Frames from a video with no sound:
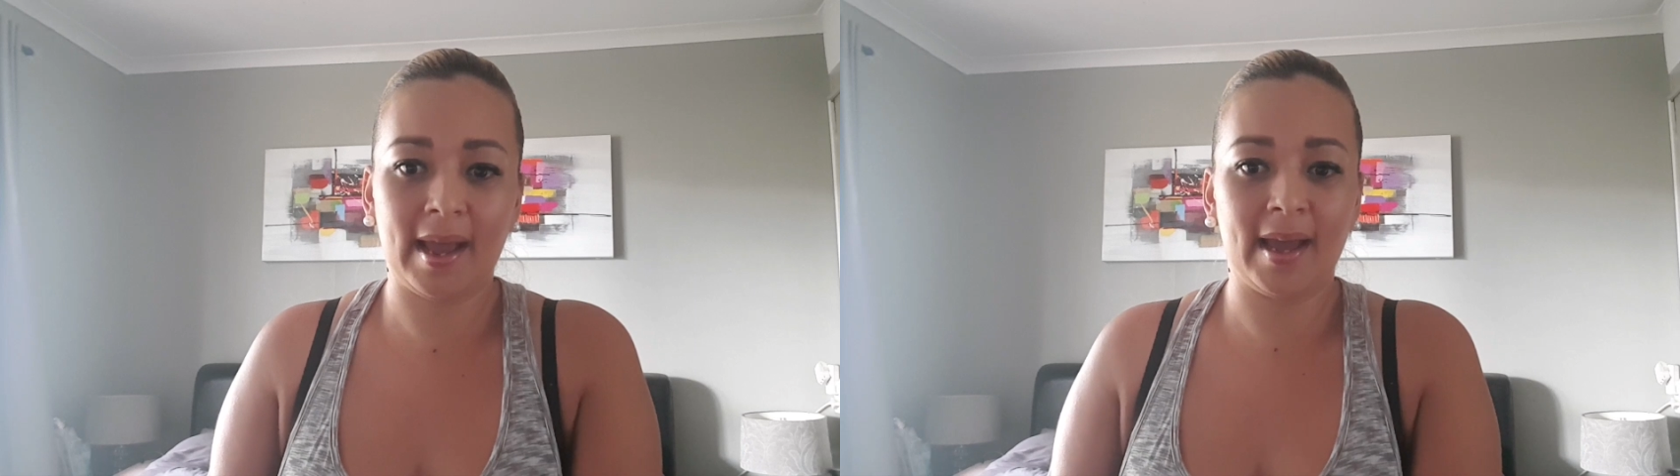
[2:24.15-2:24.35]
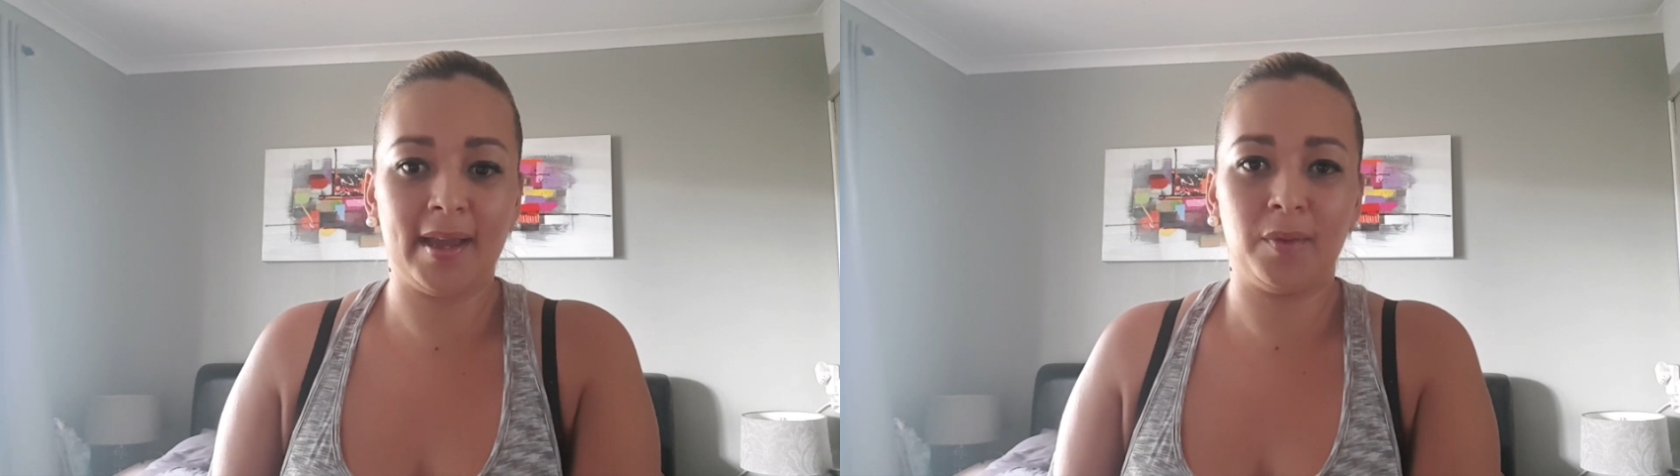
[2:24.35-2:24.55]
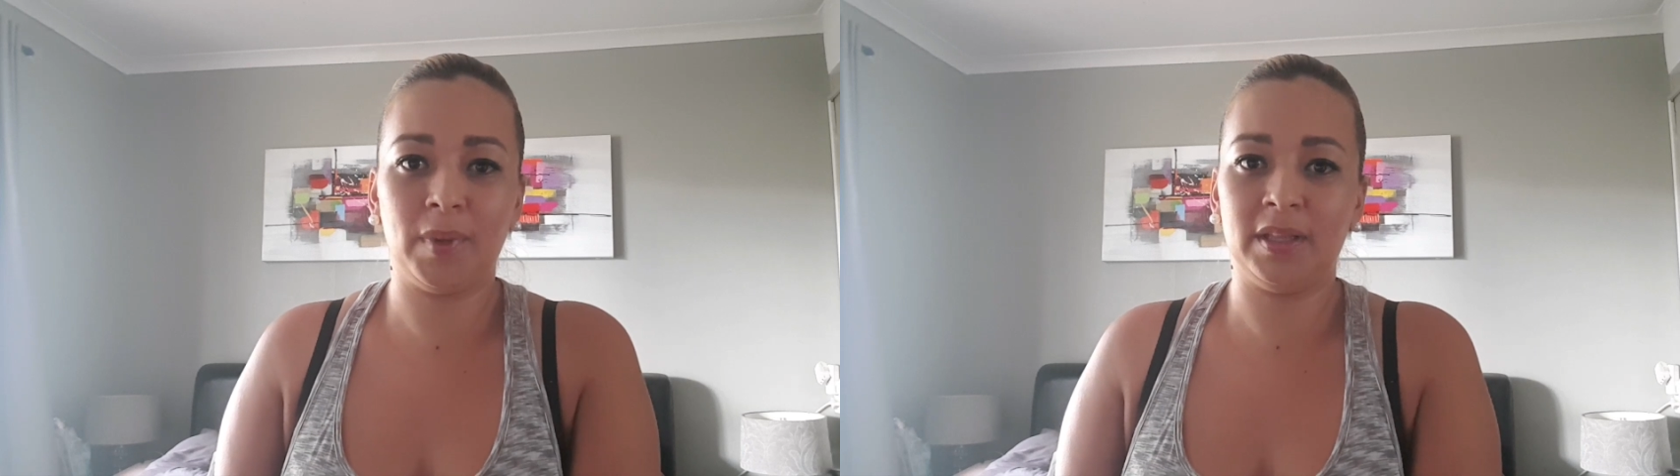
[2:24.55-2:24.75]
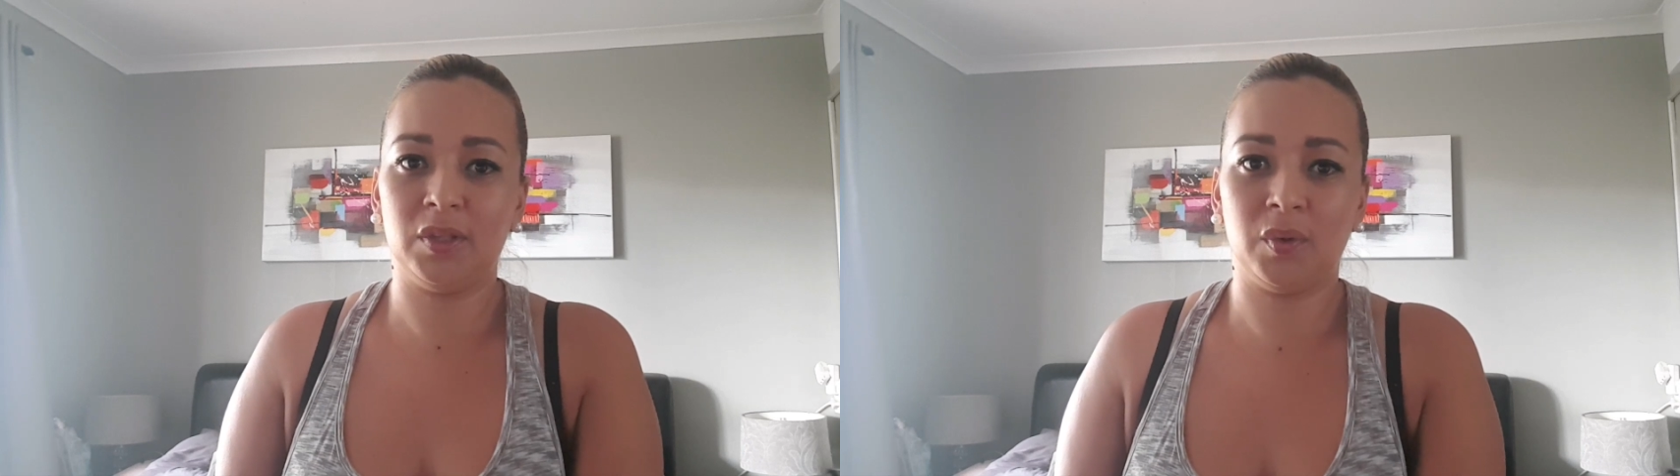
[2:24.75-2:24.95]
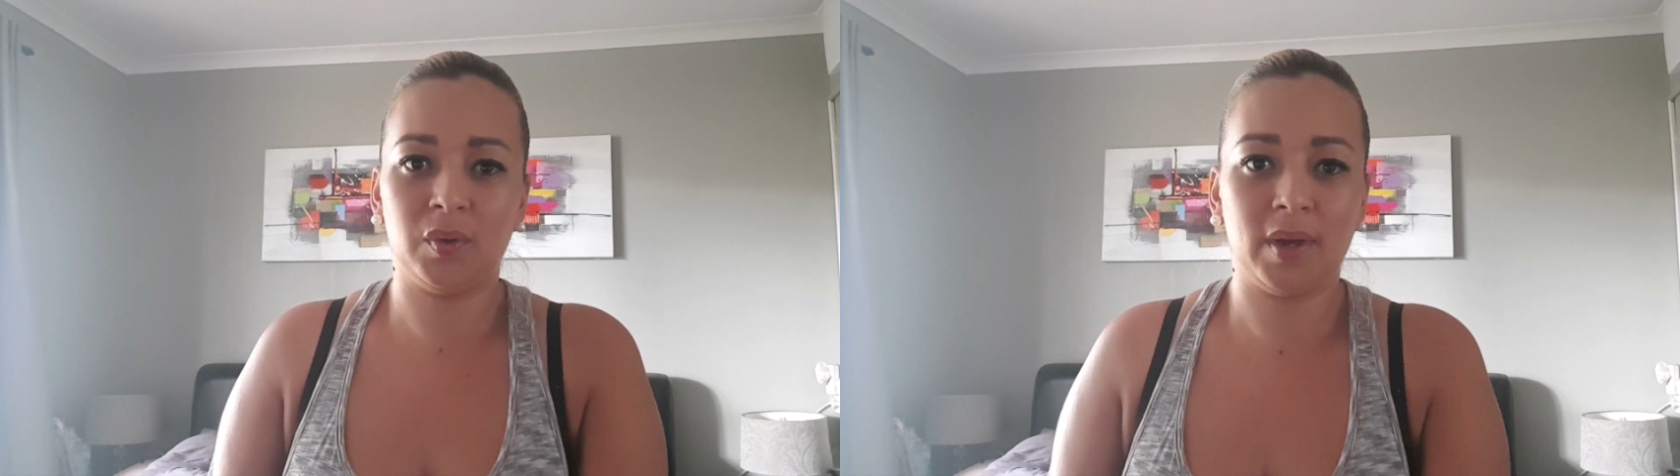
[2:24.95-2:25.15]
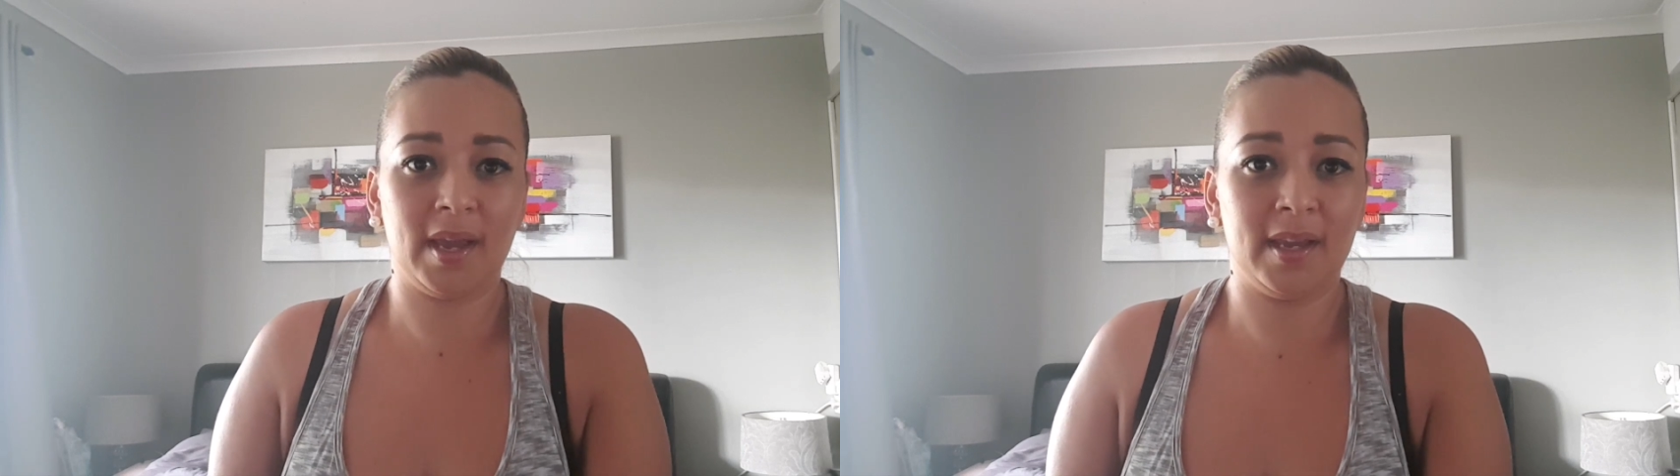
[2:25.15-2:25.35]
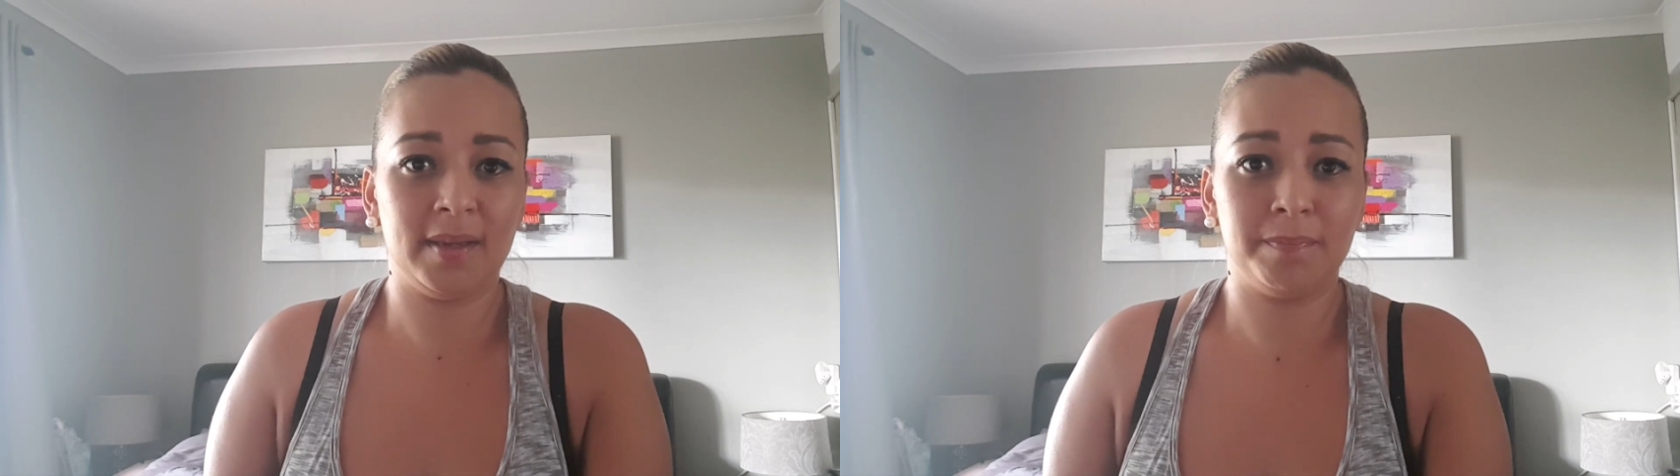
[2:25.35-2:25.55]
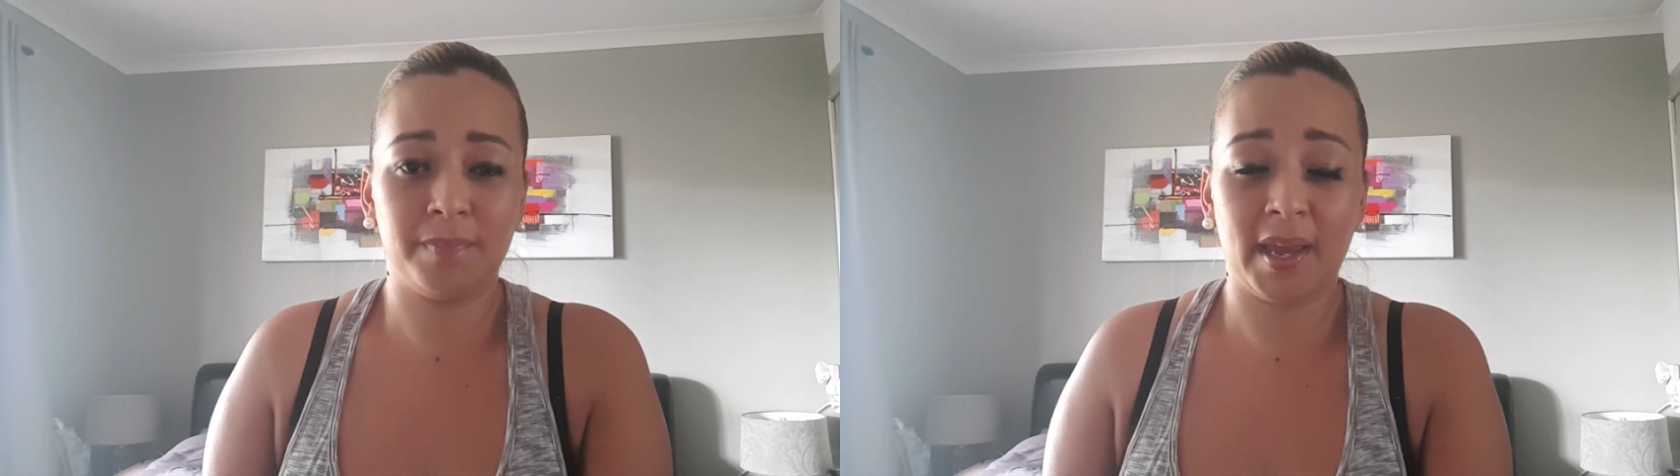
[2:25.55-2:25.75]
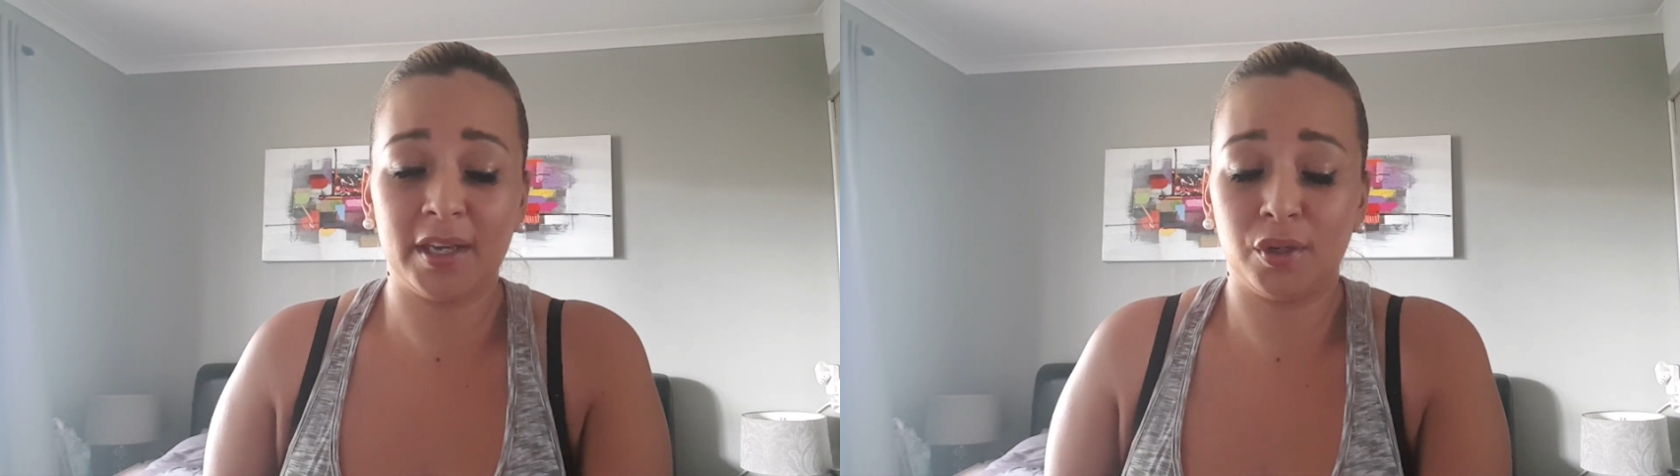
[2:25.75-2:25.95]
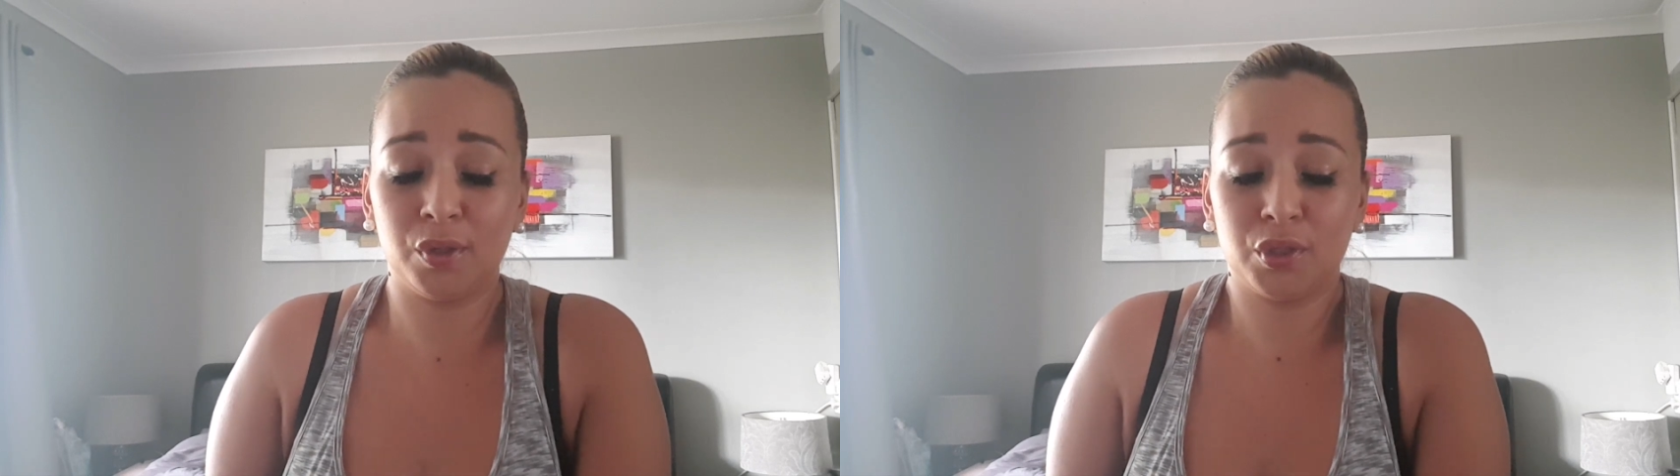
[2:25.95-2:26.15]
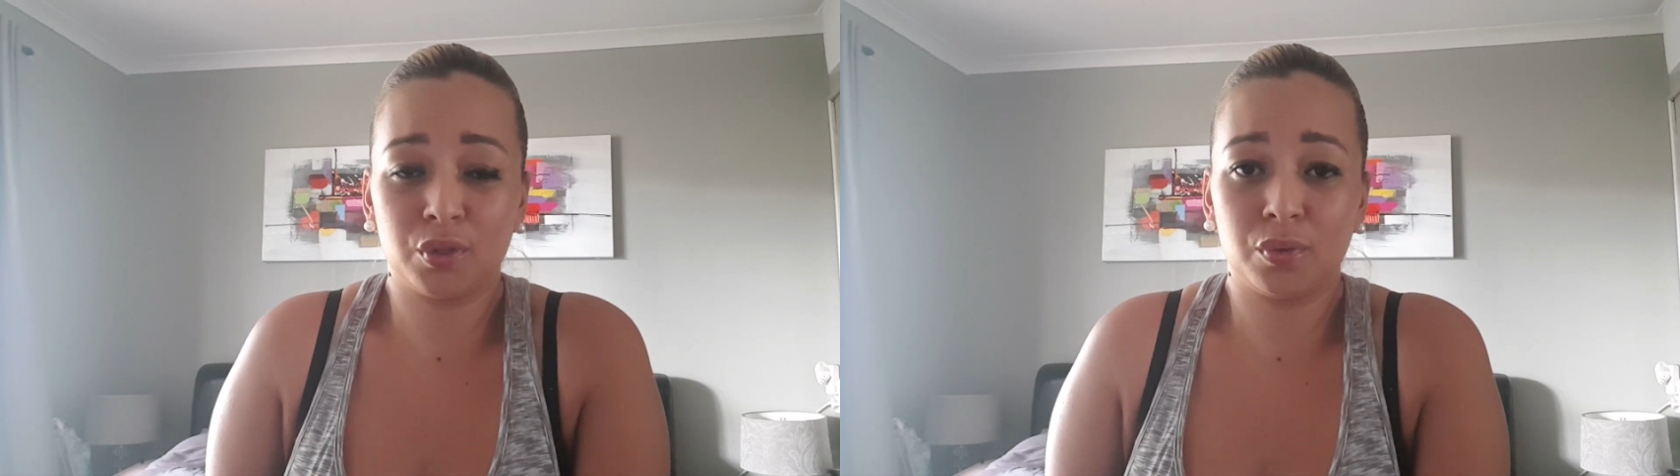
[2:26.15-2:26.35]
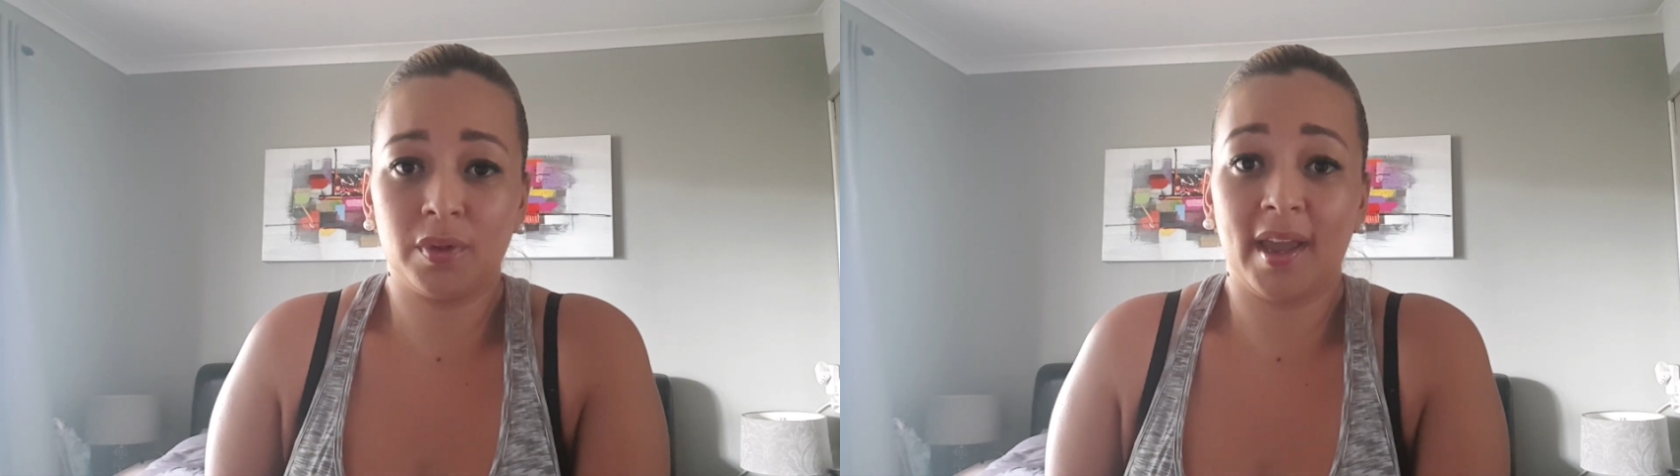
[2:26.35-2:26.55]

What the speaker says: I went to a good school,